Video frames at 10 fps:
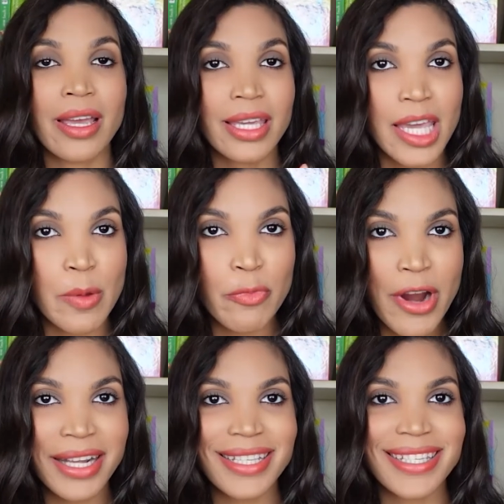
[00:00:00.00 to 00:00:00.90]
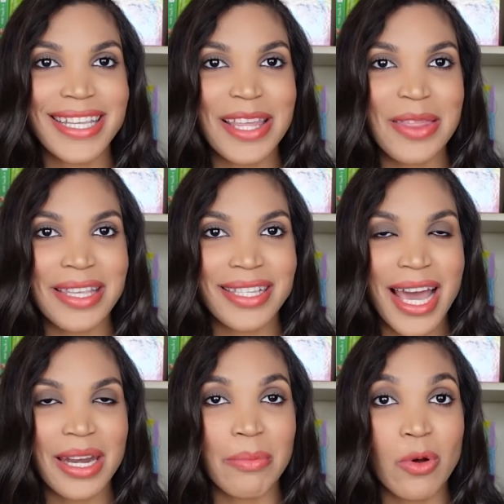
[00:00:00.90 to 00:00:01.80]
Keep practicing these
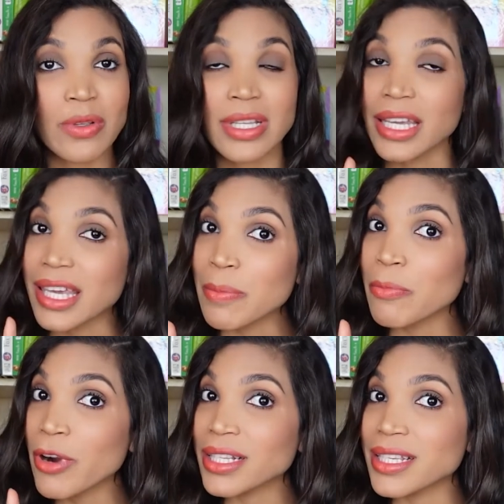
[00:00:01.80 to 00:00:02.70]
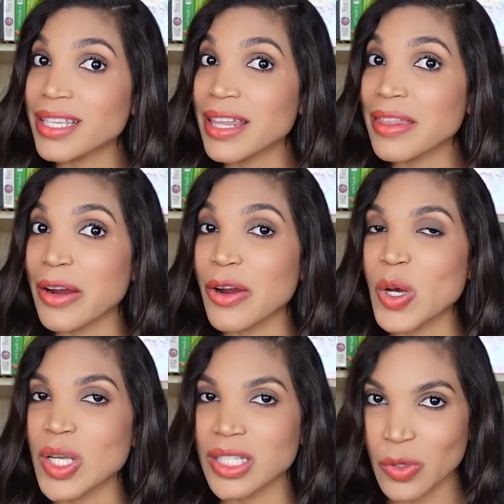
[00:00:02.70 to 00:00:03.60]
animals and keep practicing their
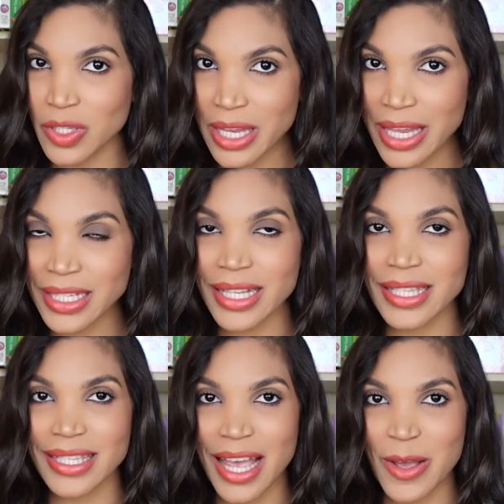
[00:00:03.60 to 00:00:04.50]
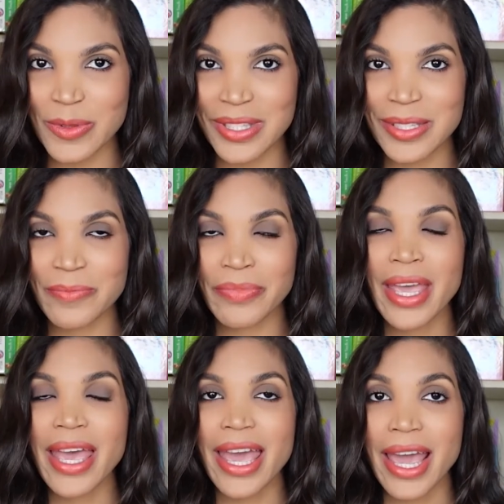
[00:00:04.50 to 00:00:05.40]
associated sounds.
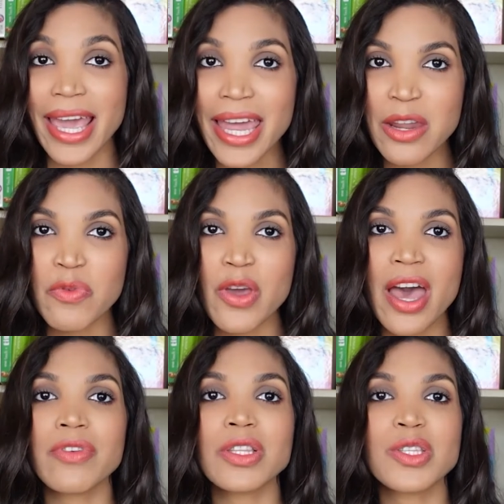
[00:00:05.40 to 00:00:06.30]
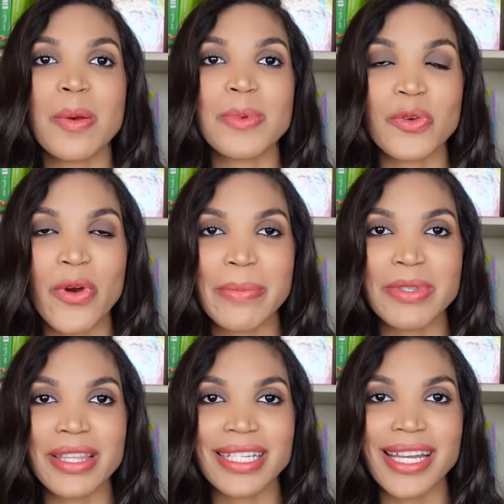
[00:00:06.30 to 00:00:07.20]
Again, if you haven't subscribed
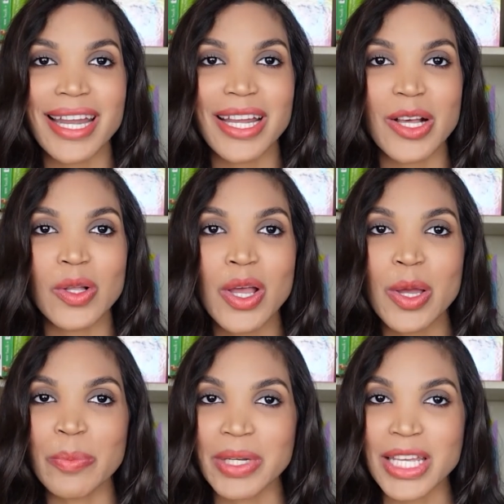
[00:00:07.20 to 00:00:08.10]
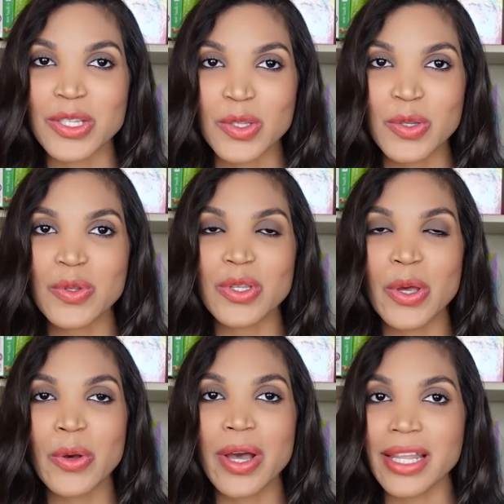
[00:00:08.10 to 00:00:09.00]
to the channel, please do
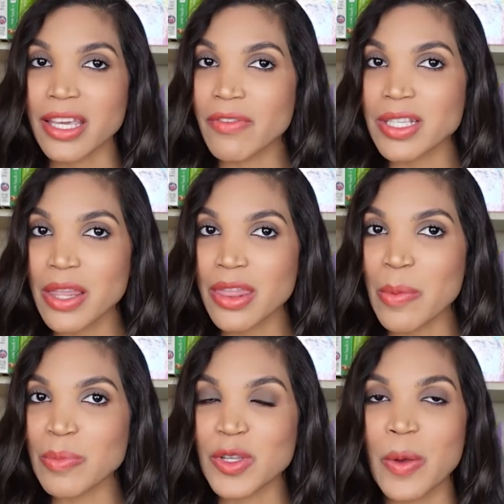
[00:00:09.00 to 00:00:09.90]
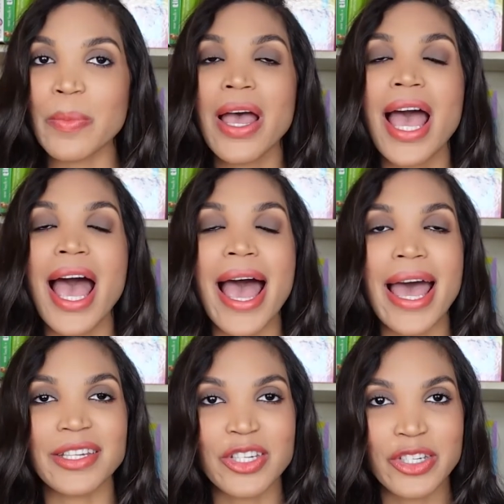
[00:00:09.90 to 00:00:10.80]
so and give us a thumbs up
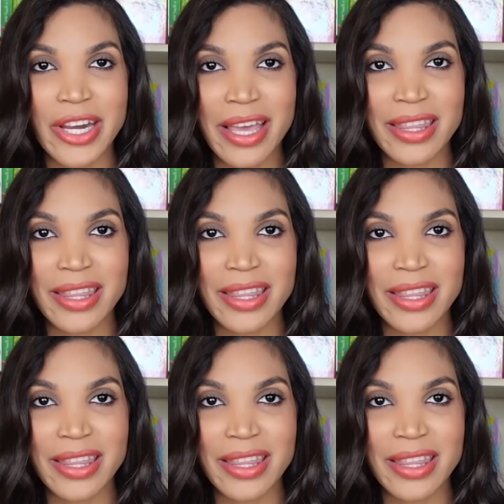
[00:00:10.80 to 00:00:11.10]
and share